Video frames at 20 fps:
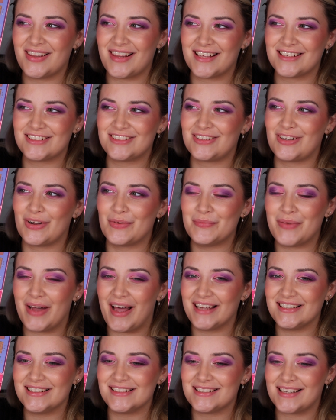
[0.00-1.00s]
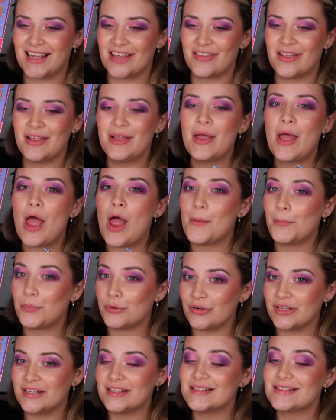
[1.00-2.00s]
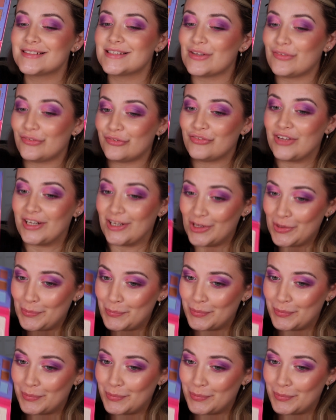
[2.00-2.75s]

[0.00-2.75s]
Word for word: I like combined it together. Prince Philip,